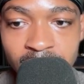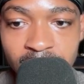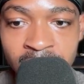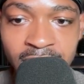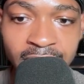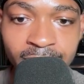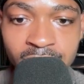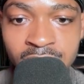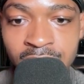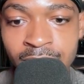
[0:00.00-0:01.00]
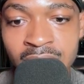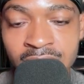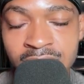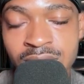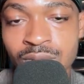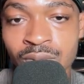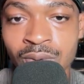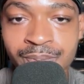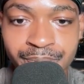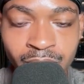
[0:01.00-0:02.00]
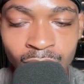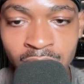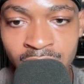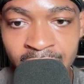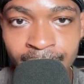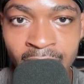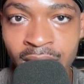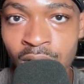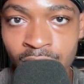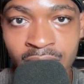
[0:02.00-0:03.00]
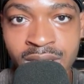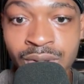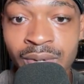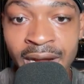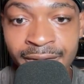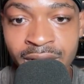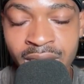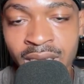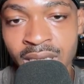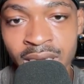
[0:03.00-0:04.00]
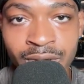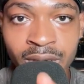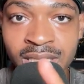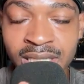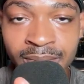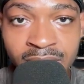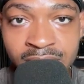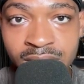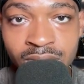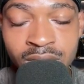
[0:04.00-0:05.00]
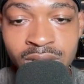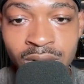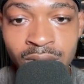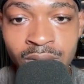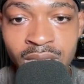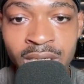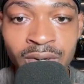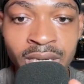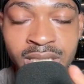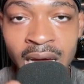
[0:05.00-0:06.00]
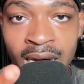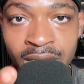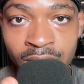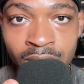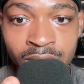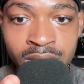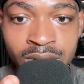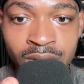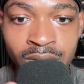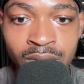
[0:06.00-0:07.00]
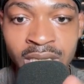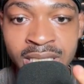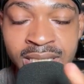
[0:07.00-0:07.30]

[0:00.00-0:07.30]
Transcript: enabling me to let my codecs do everything. It creates images on its own, it creates audio on its own, it